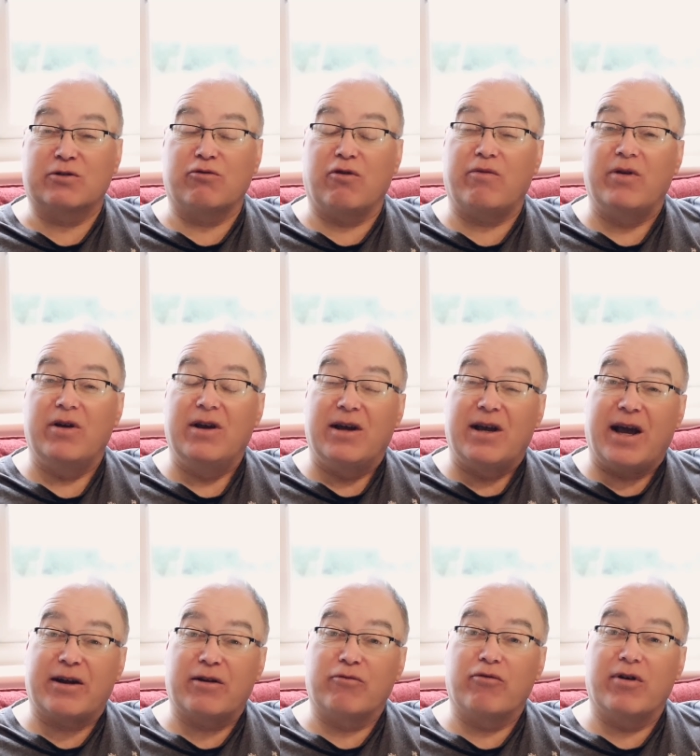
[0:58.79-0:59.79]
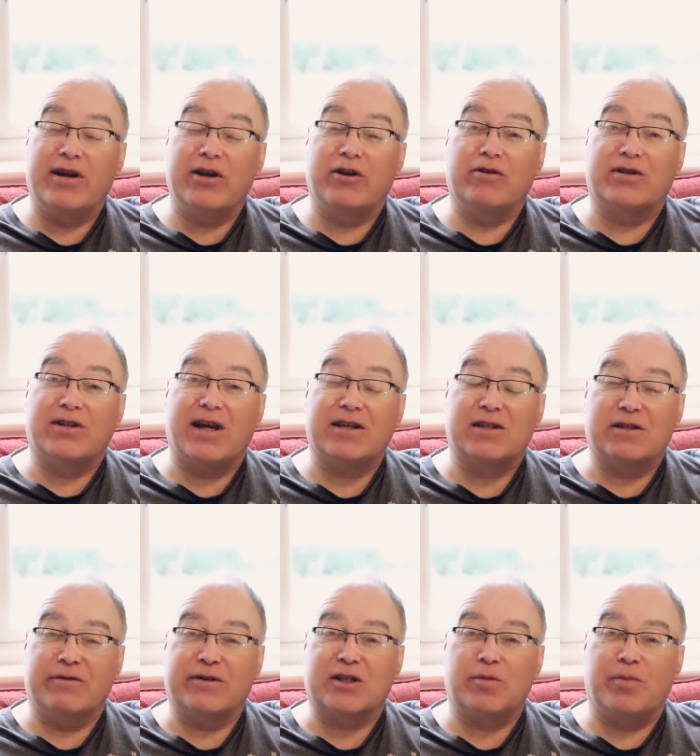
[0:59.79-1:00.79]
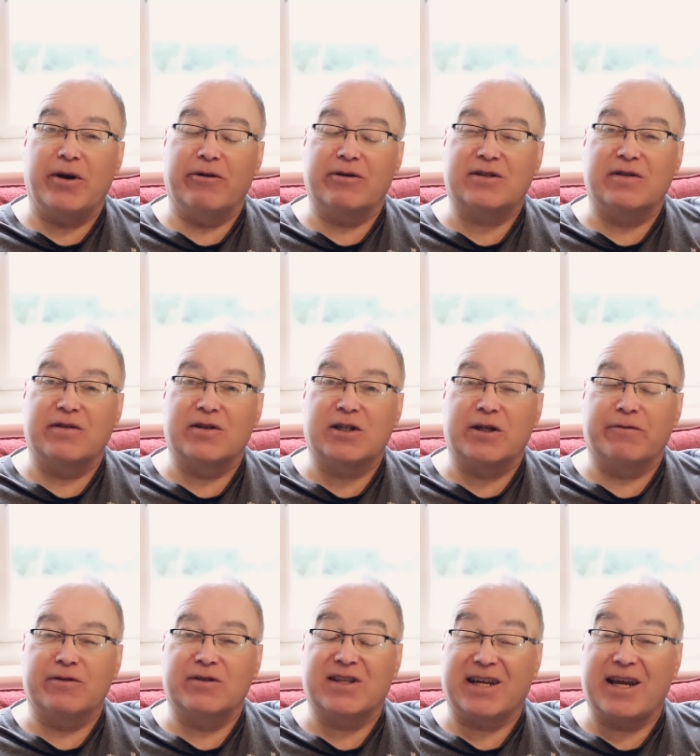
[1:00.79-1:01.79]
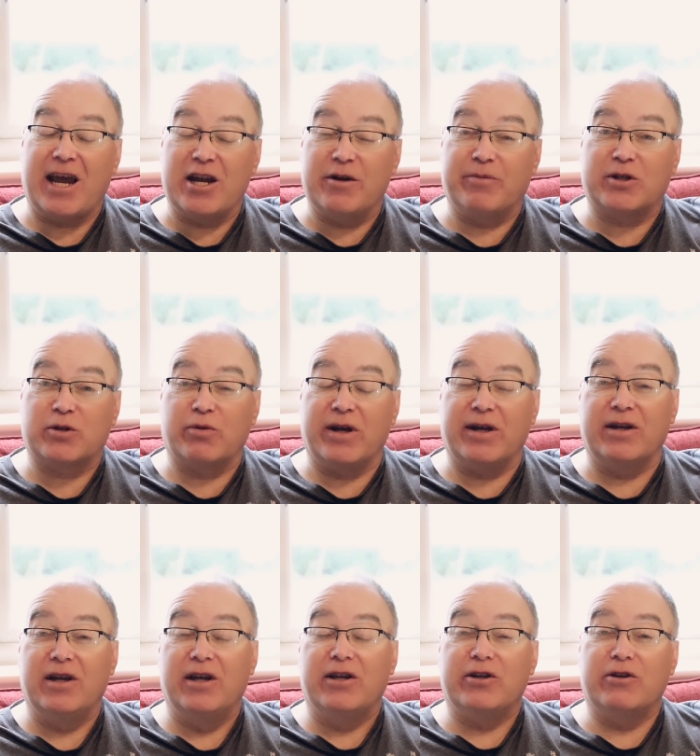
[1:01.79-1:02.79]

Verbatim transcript: So we've had a really good test of experiencing the difference again between